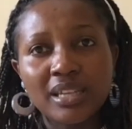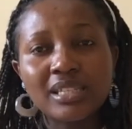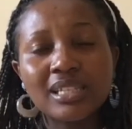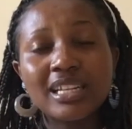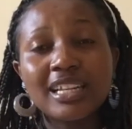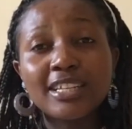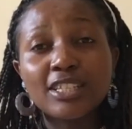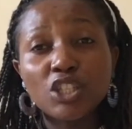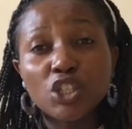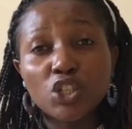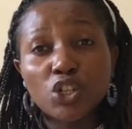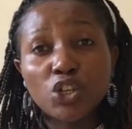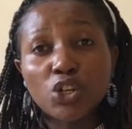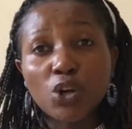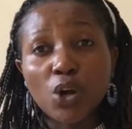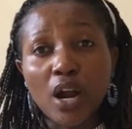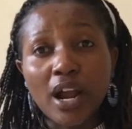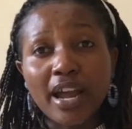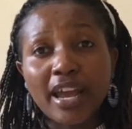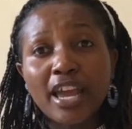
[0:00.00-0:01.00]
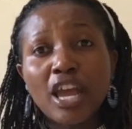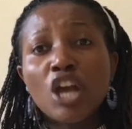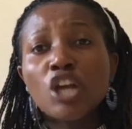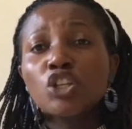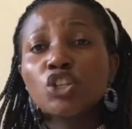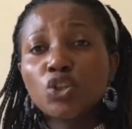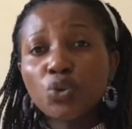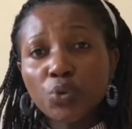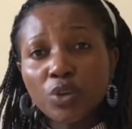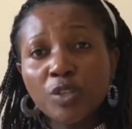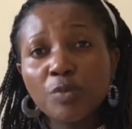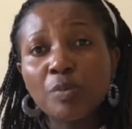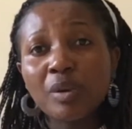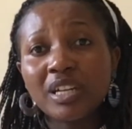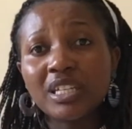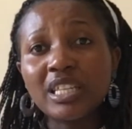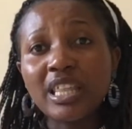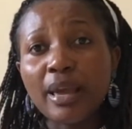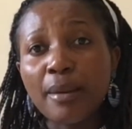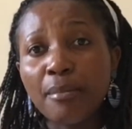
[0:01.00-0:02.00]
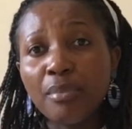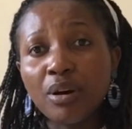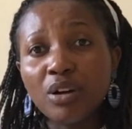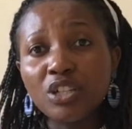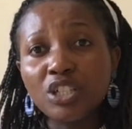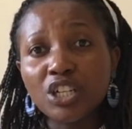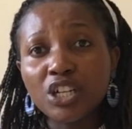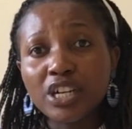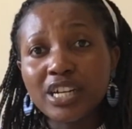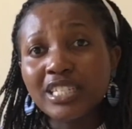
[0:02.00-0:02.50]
Let's try to respect their boundaries,